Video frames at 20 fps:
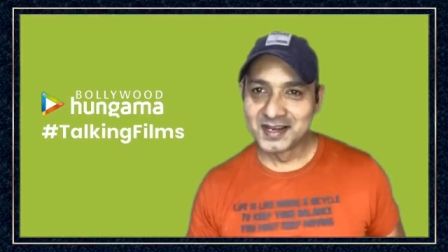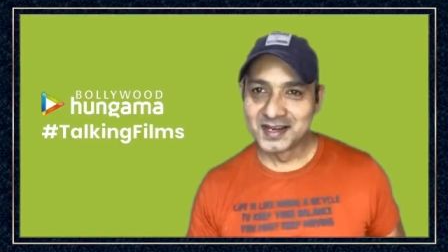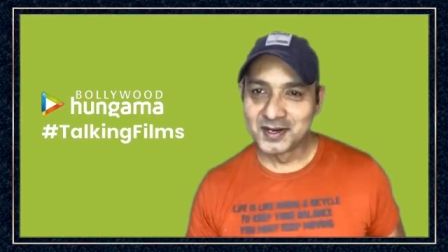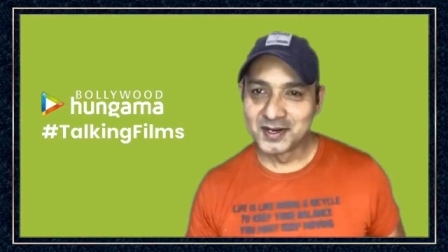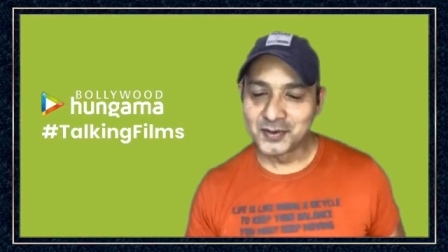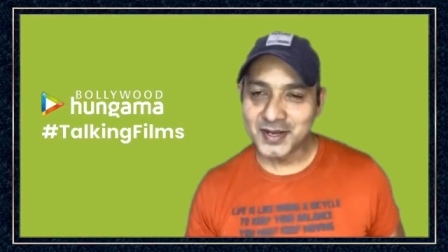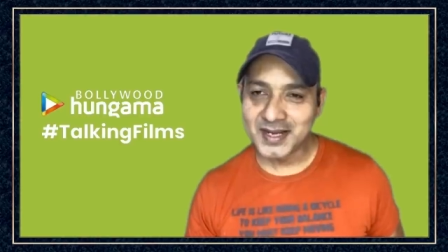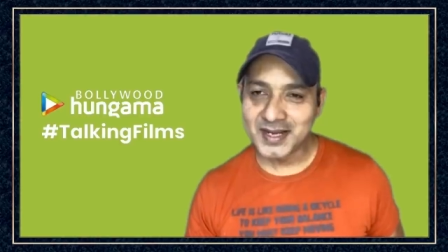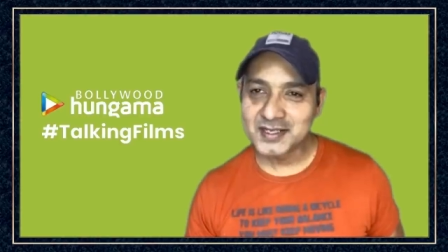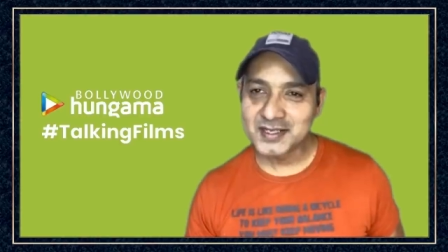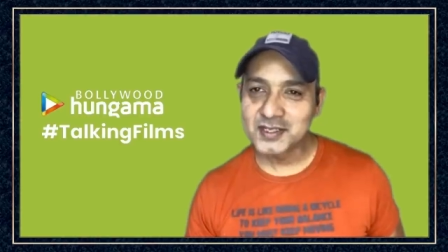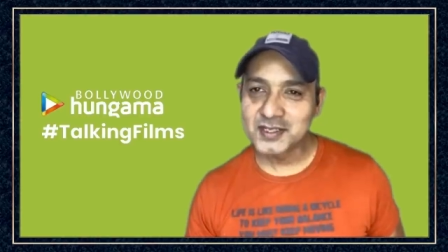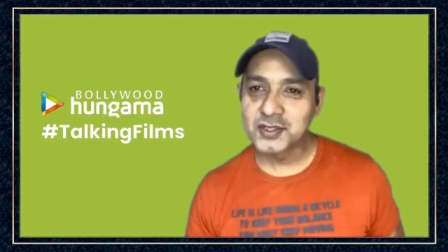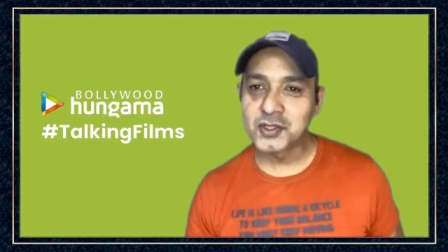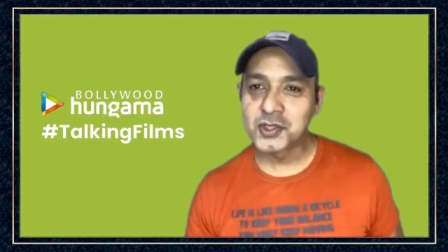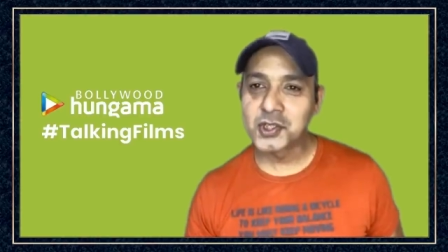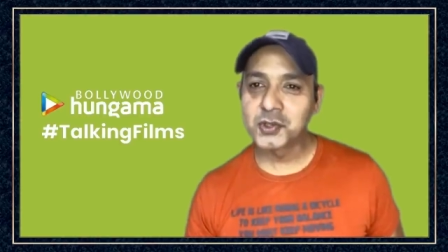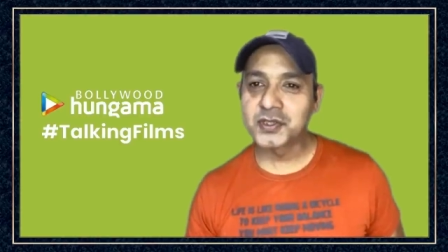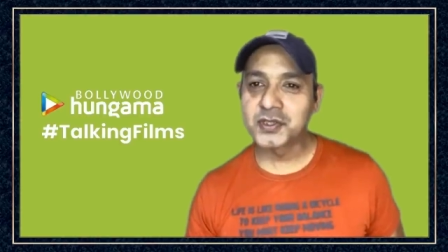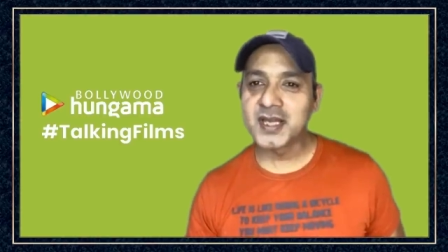Right. So
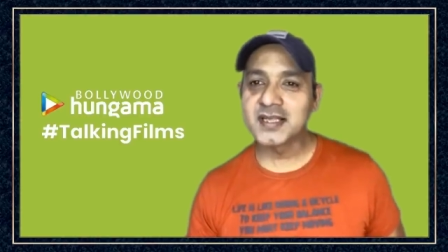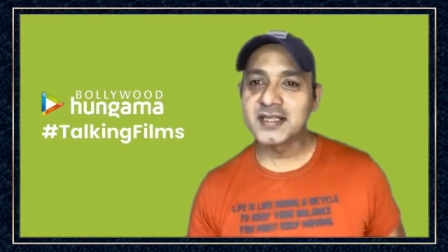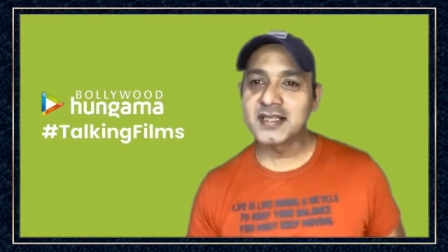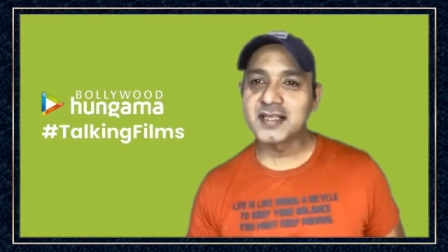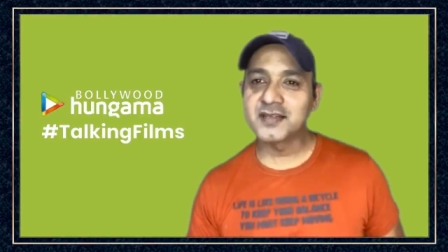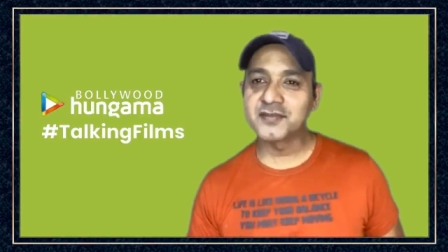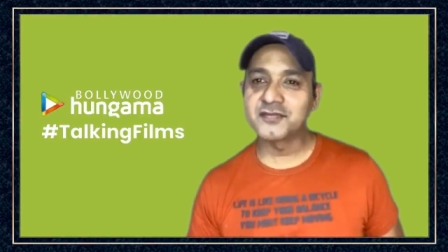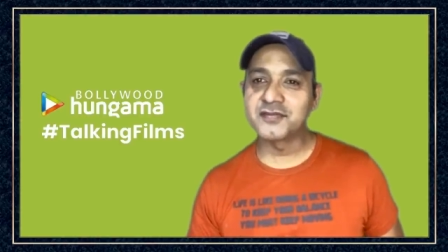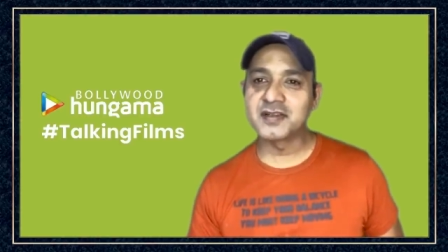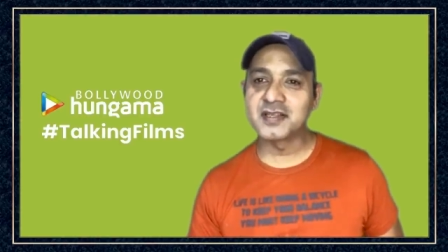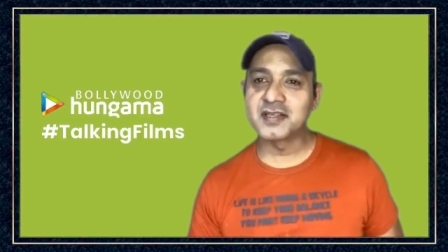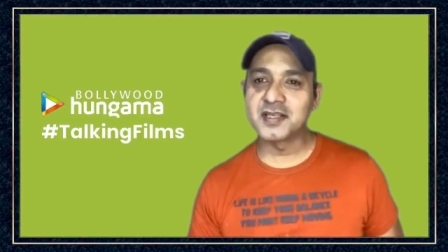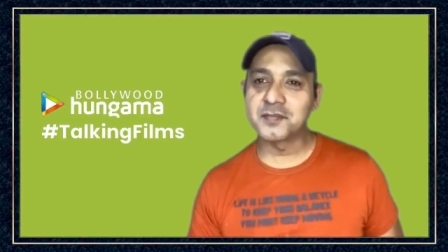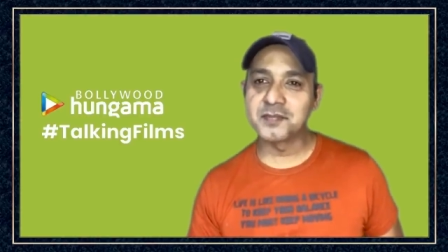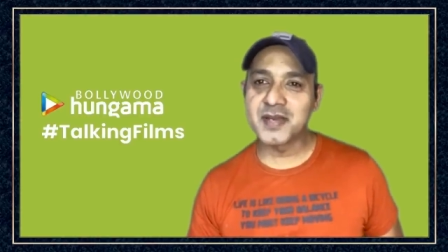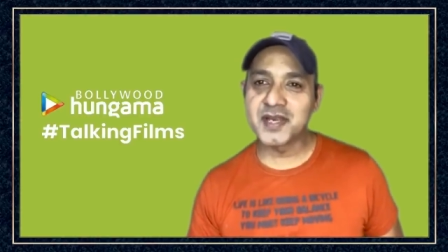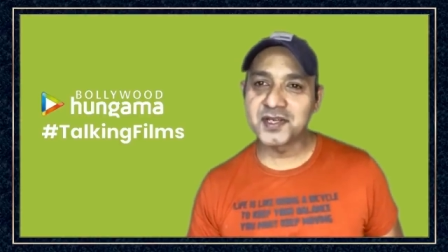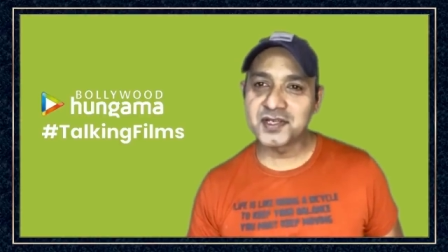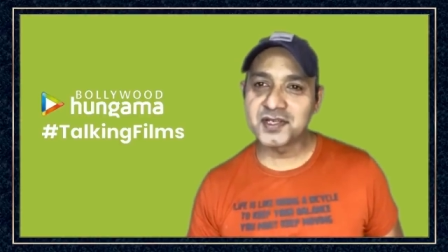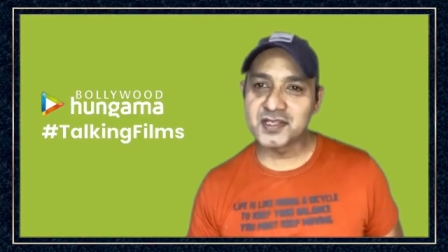do you think that the, the
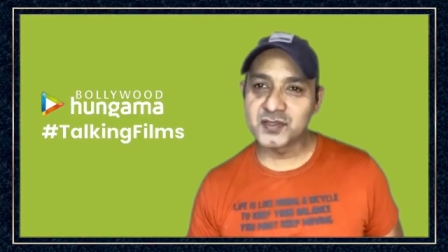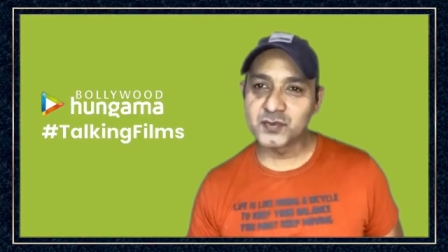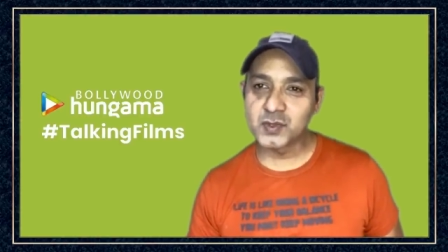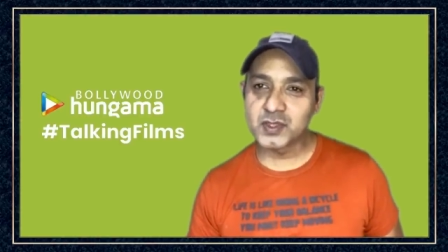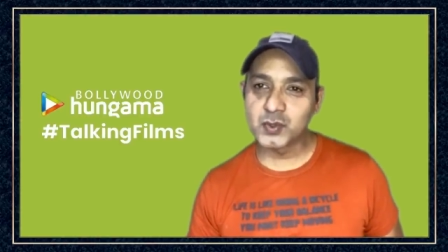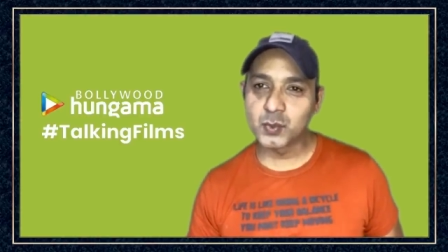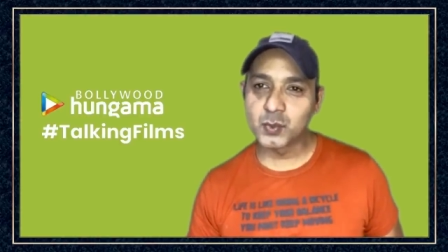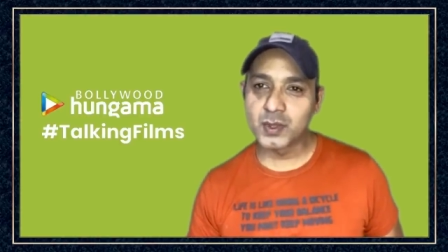patience was